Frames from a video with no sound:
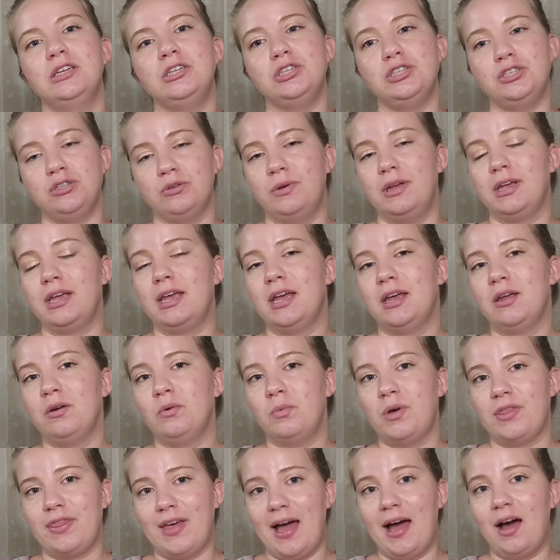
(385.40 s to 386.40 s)
doing
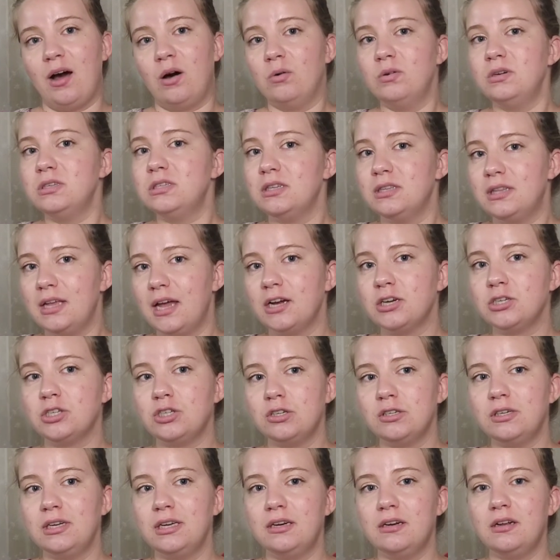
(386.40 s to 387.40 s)
it without the
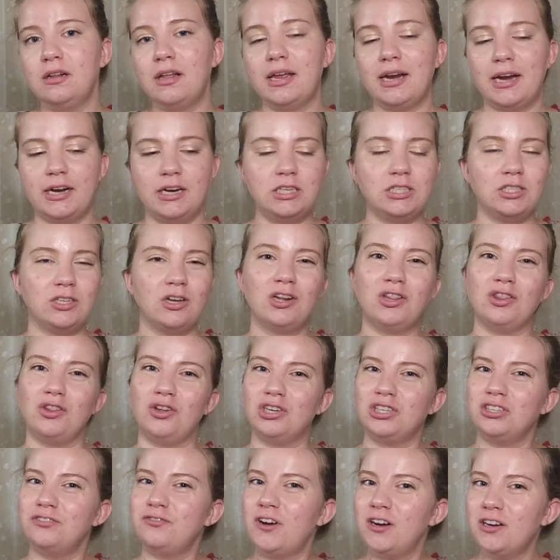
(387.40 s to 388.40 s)
extra needle and I just thought it
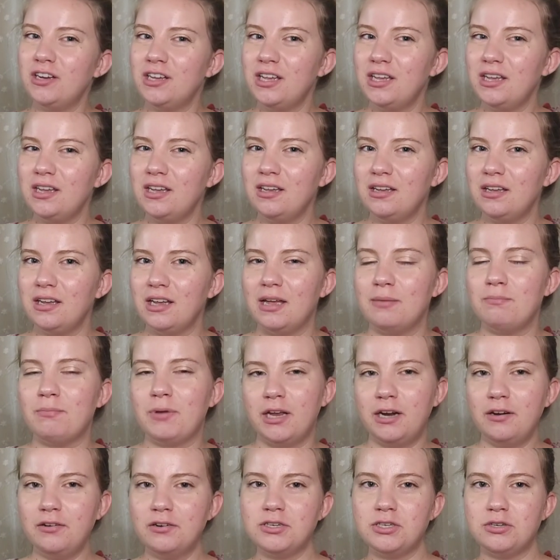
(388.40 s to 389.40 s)
looked funky. It
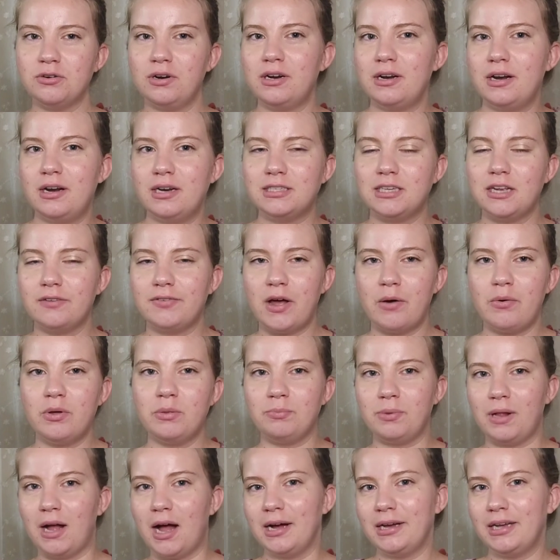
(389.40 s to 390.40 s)
might have straightened itself out
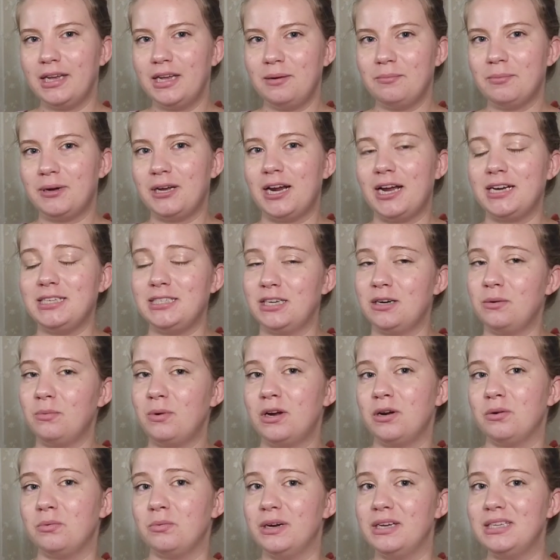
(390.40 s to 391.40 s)
with blocking, but I didn't
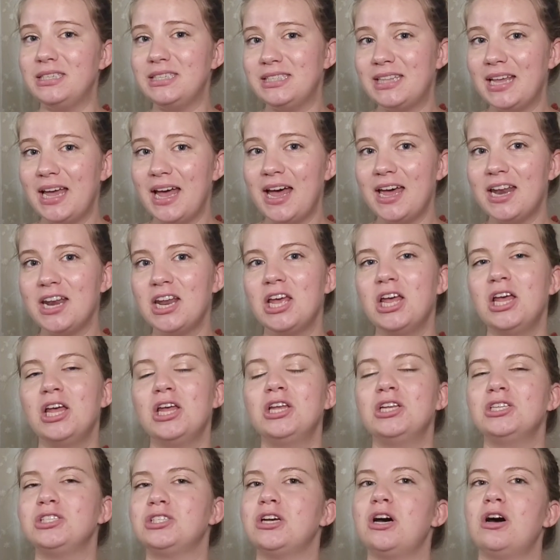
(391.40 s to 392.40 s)
want to risk that.
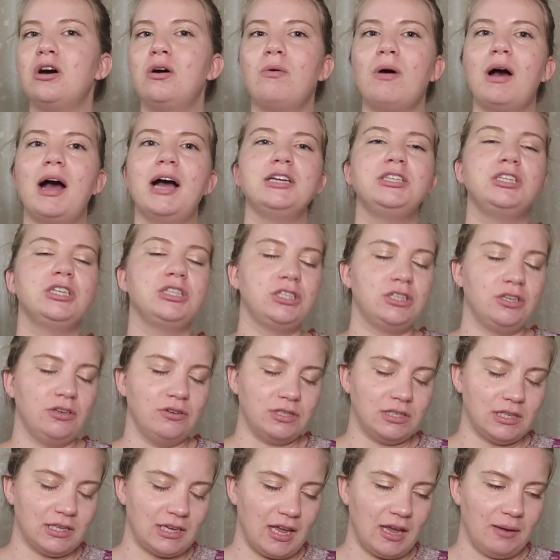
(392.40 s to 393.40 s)
So I just
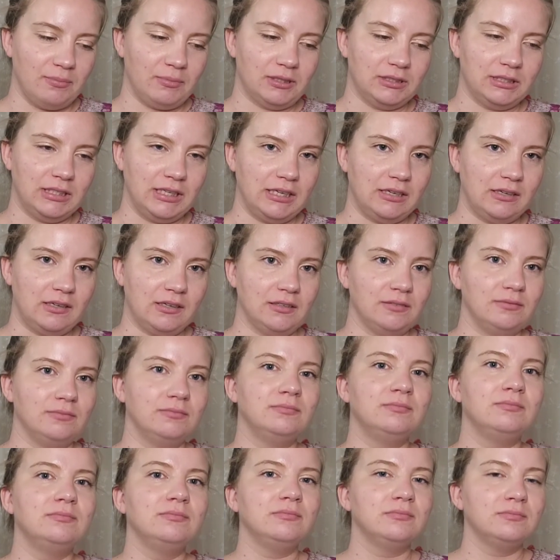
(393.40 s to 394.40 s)
used the cable needle
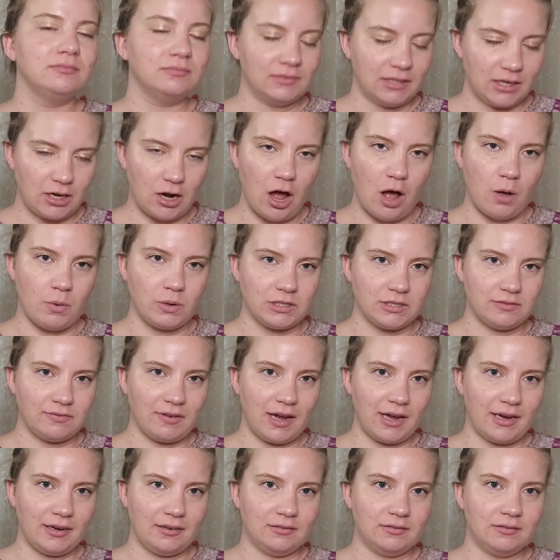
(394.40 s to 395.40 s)
and all was
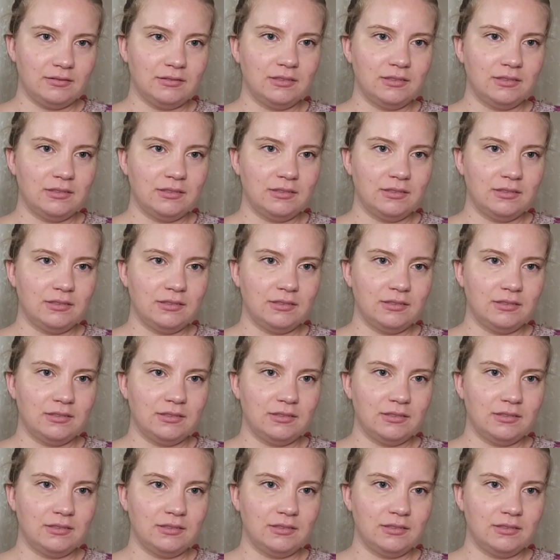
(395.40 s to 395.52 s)
fine.